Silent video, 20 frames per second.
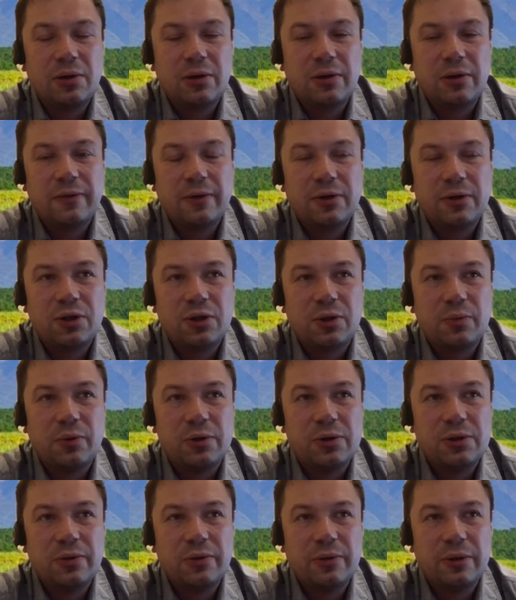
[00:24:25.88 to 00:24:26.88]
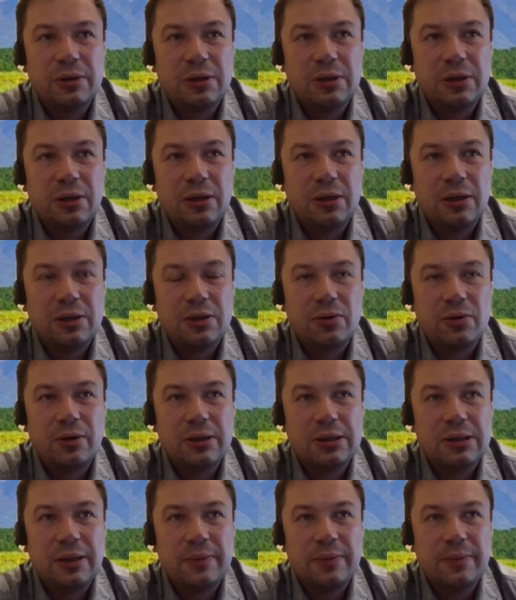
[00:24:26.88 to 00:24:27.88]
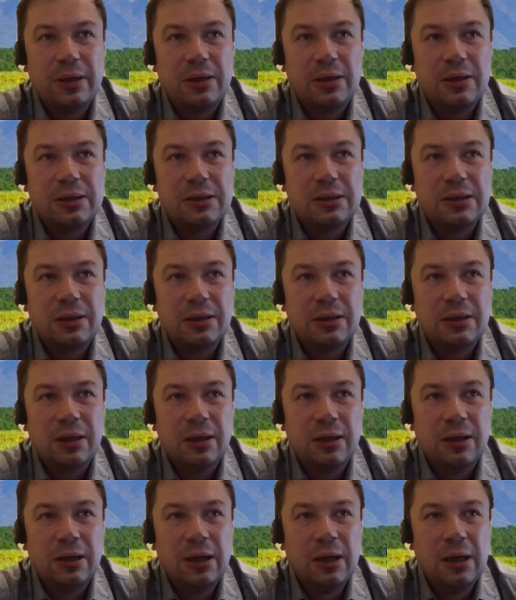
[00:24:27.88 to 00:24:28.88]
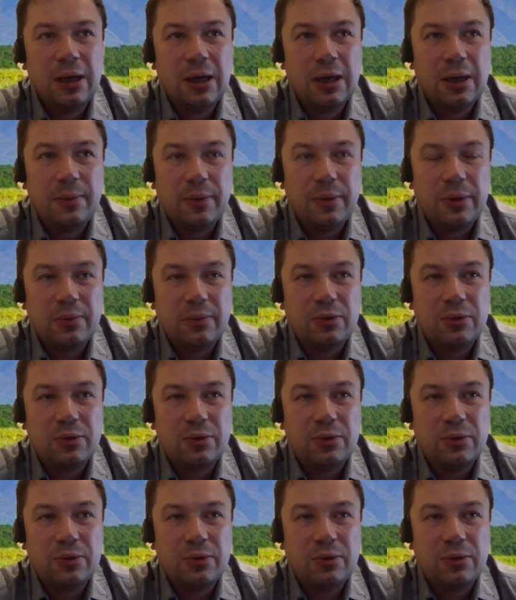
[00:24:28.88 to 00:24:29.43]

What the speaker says: When it's reasonable to do that, in what environments?